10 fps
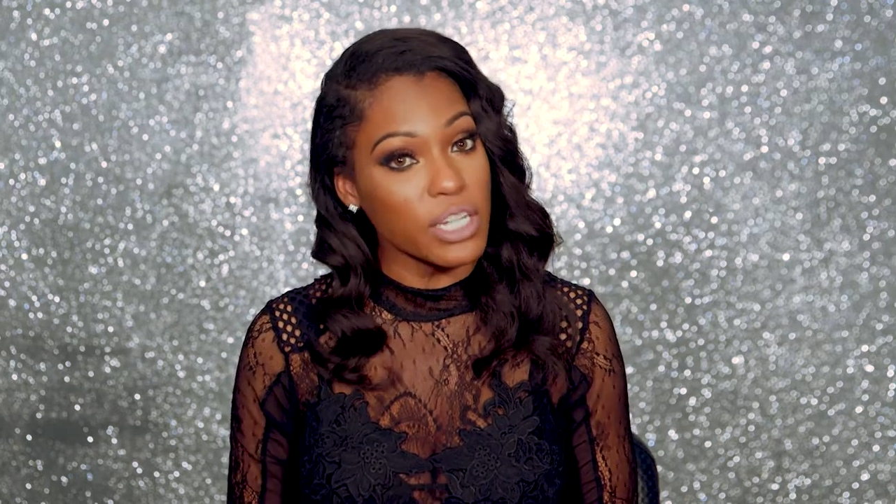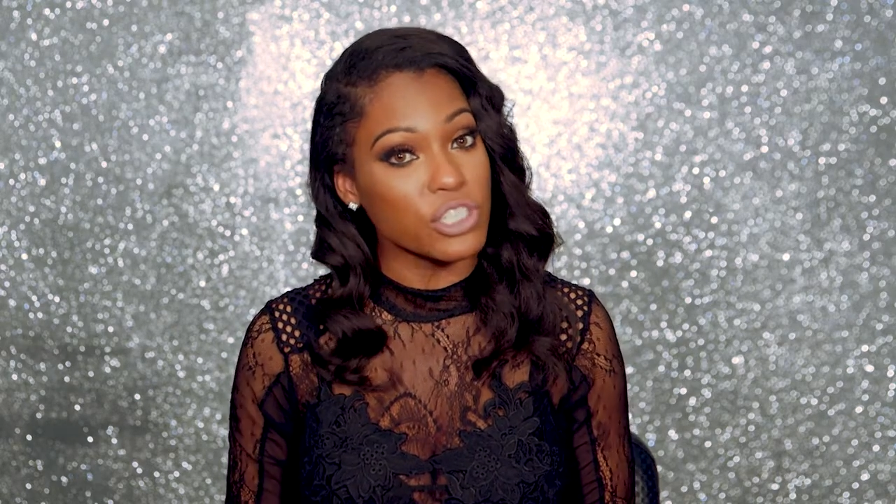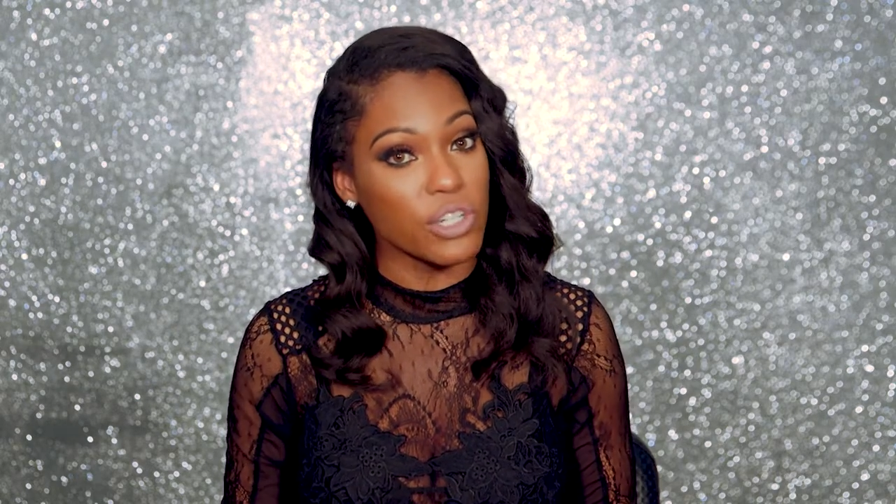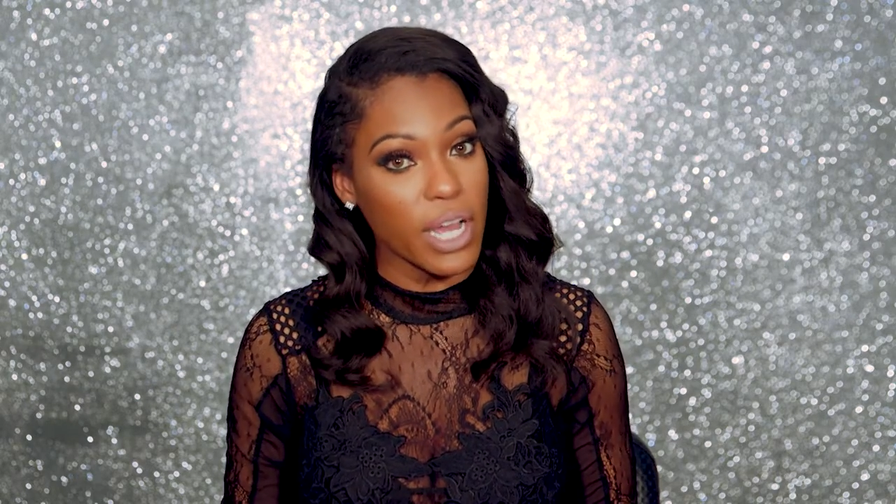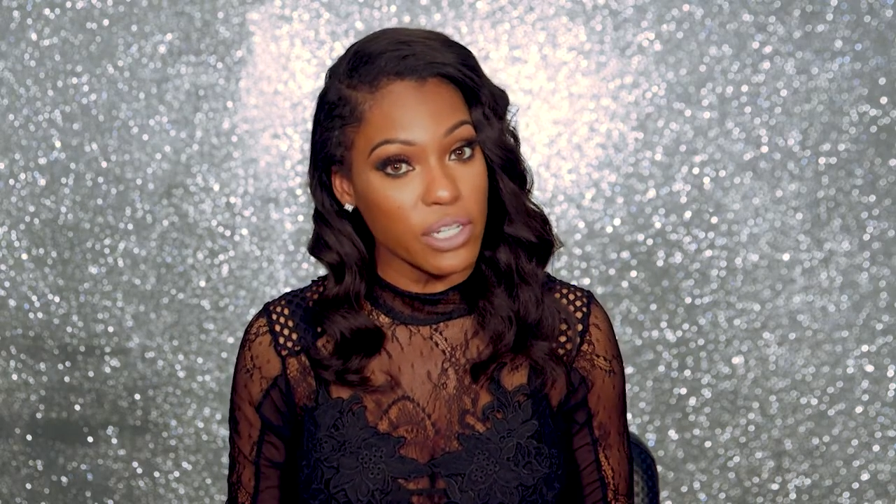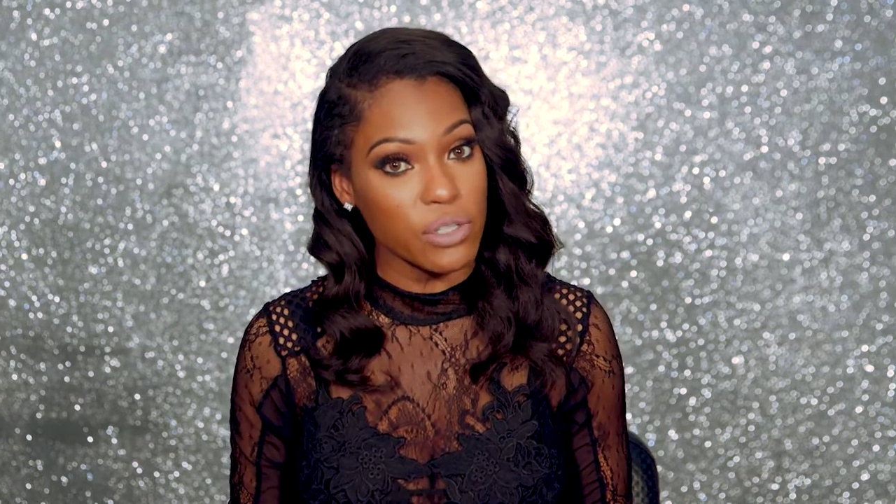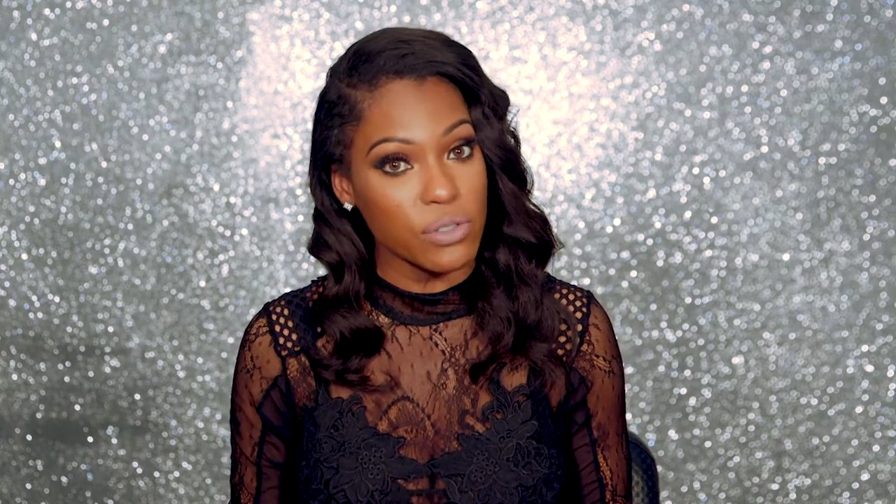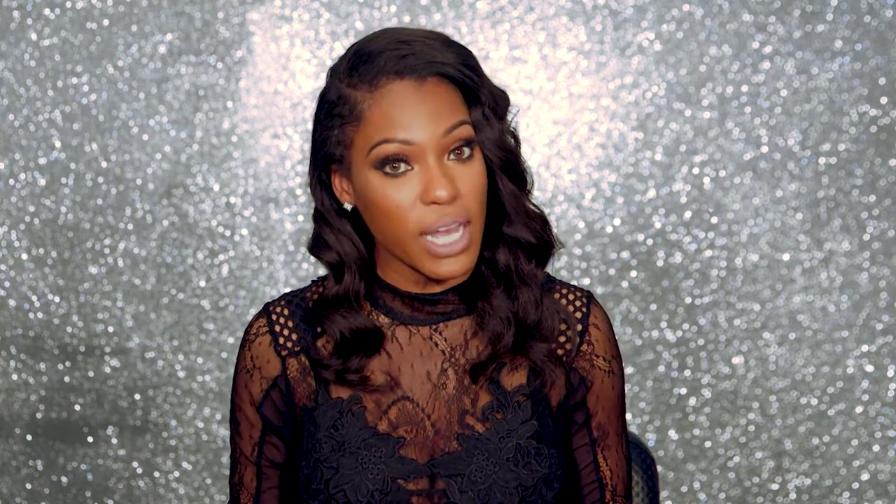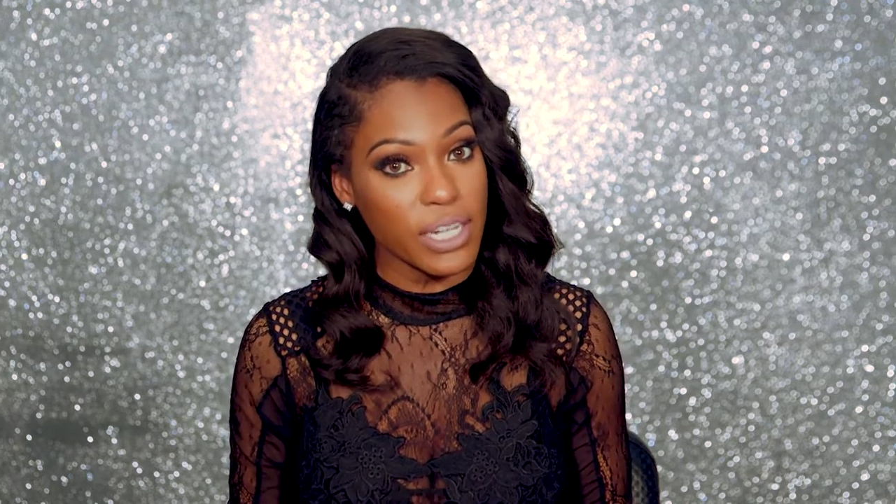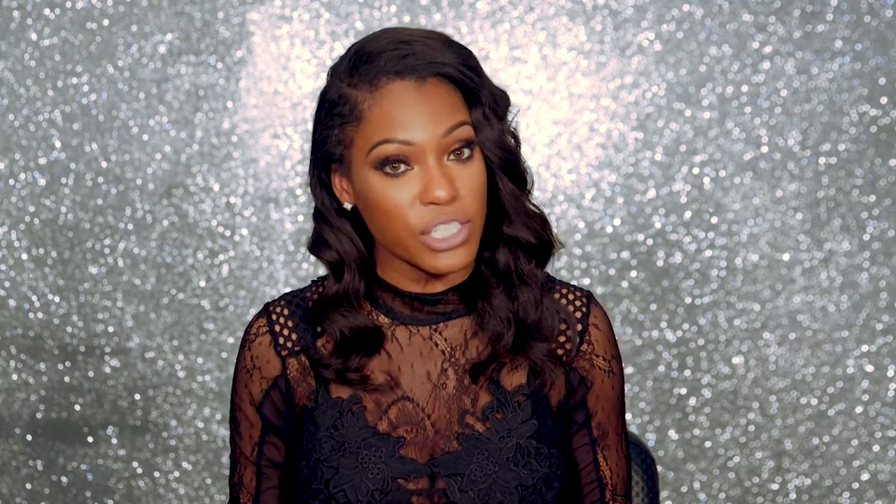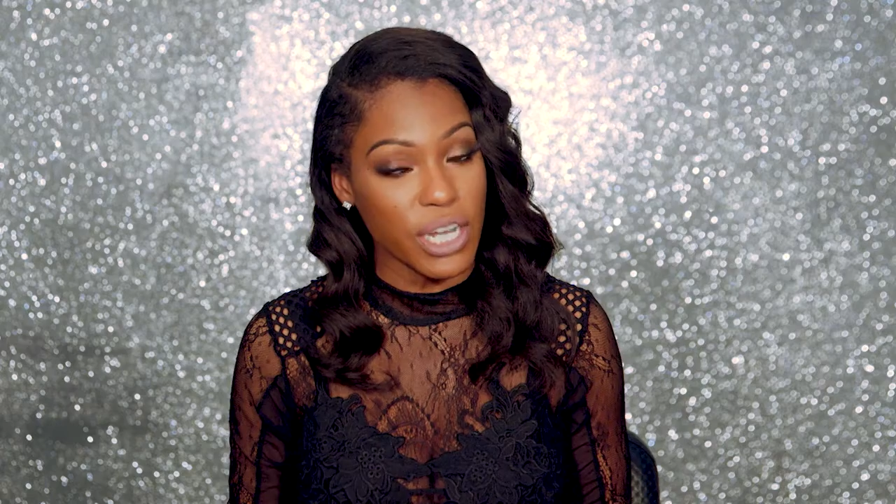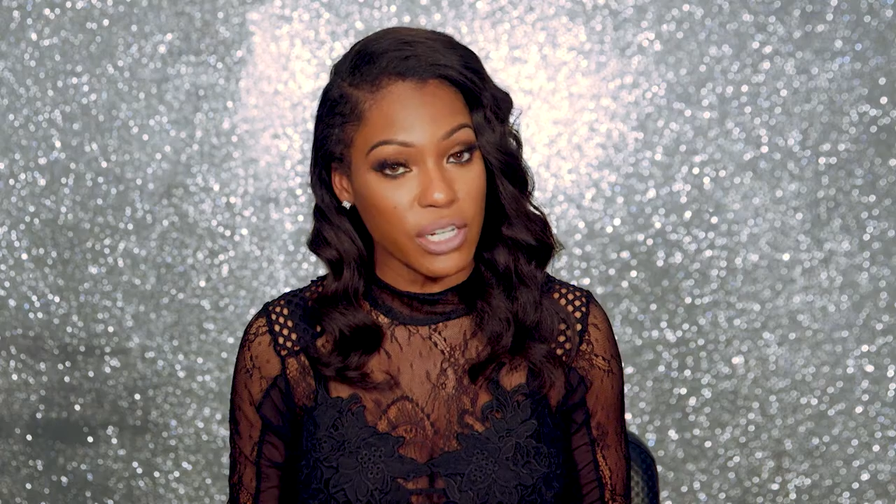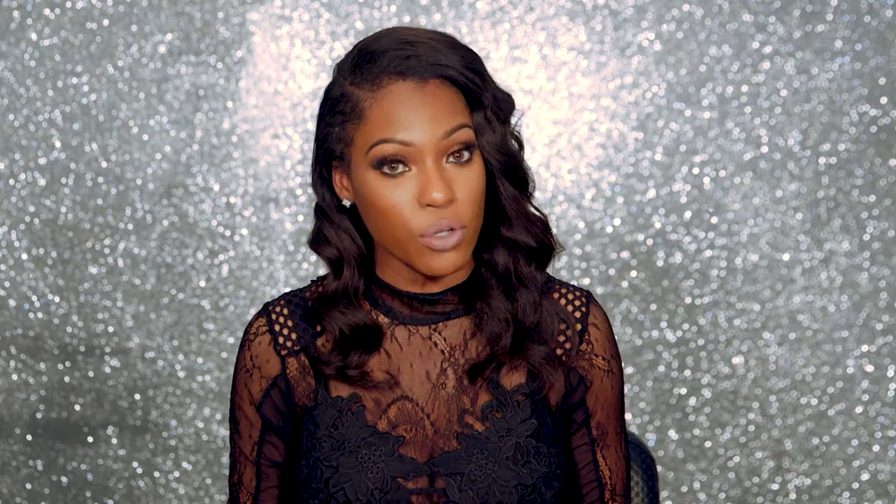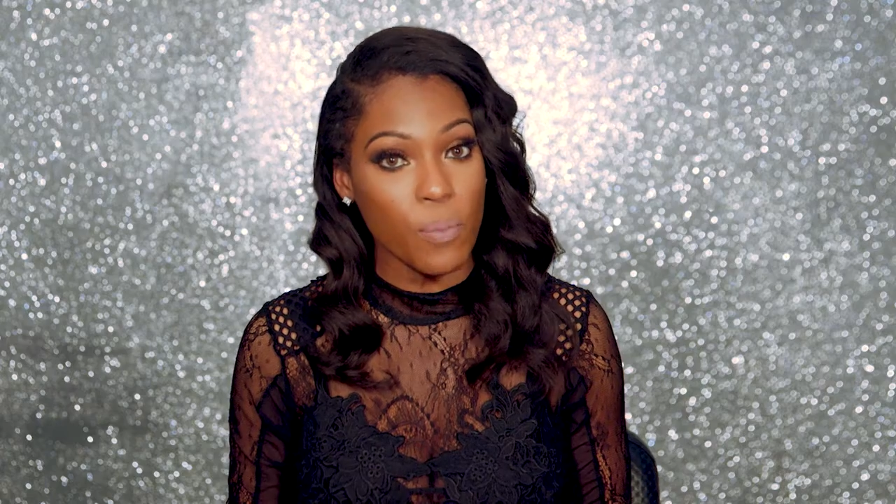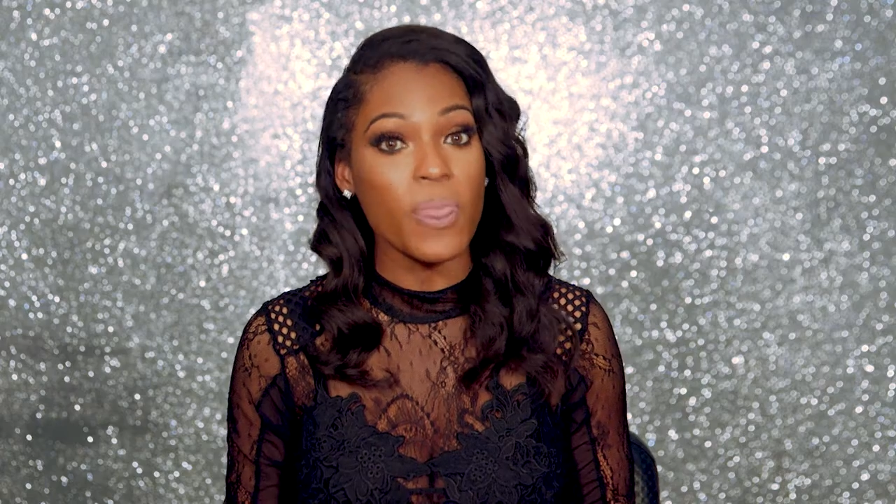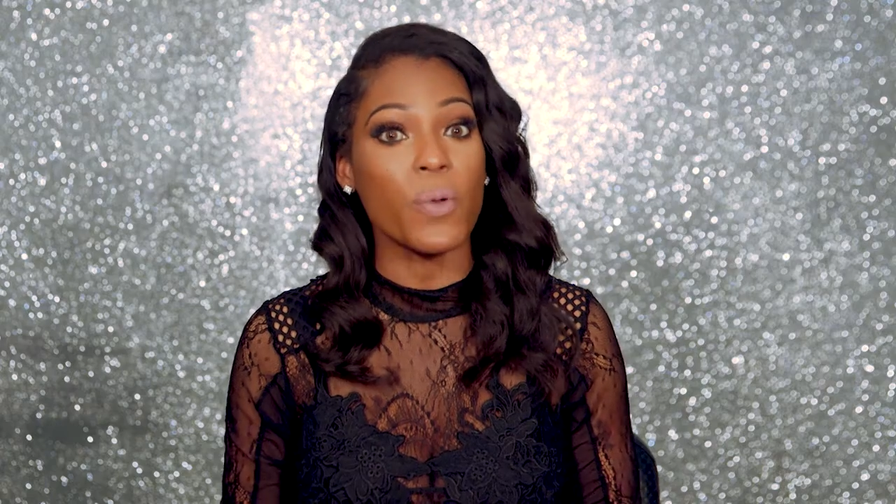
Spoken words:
sure how to use eyeshadow,